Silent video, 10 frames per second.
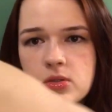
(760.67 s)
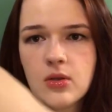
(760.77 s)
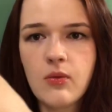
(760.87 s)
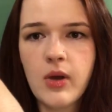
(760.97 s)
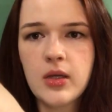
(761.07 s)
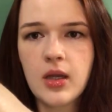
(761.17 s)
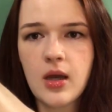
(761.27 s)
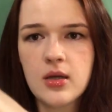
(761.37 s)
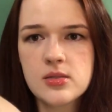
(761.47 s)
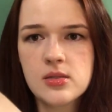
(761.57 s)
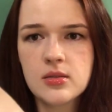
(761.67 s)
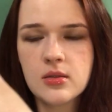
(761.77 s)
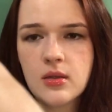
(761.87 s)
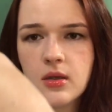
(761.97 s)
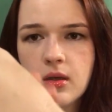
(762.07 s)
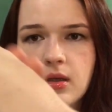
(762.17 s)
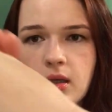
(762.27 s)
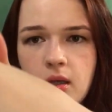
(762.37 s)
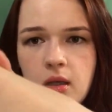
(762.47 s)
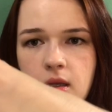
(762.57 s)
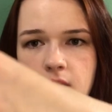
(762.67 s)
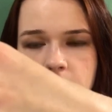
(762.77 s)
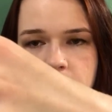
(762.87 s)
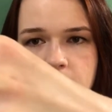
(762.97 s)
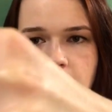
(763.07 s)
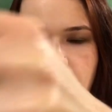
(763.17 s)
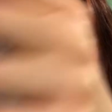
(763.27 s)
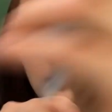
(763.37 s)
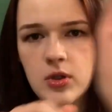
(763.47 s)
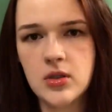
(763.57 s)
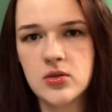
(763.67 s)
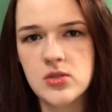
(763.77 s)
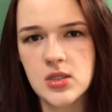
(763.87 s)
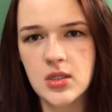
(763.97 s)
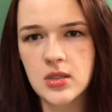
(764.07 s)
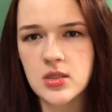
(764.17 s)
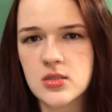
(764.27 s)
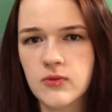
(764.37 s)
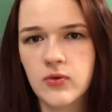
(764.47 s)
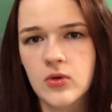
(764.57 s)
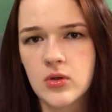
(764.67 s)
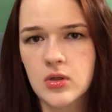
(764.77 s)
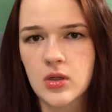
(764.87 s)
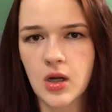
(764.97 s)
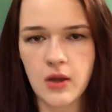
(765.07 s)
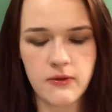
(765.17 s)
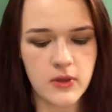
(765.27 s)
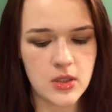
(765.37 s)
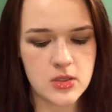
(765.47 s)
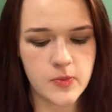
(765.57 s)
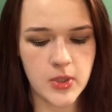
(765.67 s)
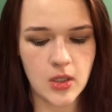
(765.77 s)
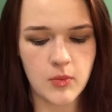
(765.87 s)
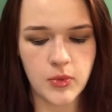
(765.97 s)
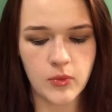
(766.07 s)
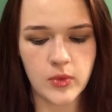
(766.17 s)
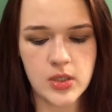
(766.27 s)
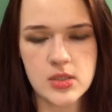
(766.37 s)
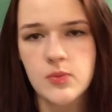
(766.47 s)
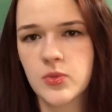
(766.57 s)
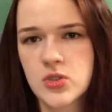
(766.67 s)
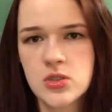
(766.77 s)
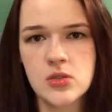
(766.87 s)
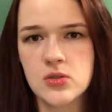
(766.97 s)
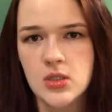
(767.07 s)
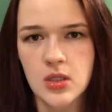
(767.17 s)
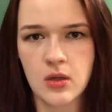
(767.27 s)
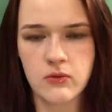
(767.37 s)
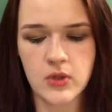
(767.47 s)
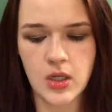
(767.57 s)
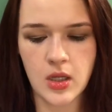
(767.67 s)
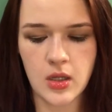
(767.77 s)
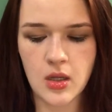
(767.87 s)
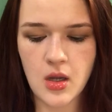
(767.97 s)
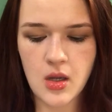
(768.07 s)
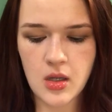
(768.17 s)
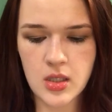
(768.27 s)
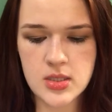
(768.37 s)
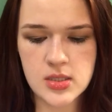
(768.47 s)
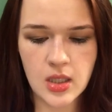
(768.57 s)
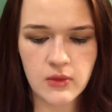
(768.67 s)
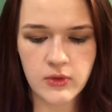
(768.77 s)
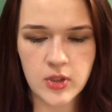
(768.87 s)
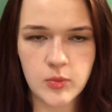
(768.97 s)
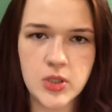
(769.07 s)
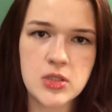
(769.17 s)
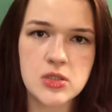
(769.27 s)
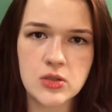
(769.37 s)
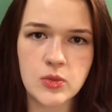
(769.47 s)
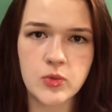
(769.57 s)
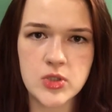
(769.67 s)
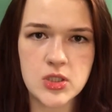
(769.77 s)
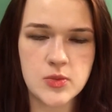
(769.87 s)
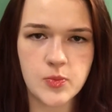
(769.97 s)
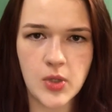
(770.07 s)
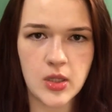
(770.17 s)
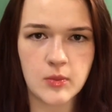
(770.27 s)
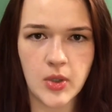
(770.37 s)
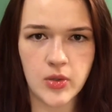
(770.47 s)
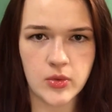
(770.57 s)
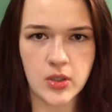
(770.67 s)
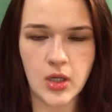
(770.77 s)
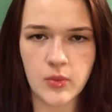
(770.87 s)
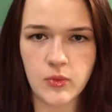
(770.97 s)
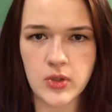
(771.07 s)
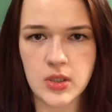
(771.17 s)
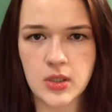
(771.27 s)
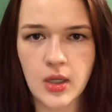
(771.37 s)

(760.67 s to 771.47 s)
no white cast, and I've been using this for, I think it's been a couple weeks. I've been just using it every day. It's not a very big tube, which is probably my only gripe with it,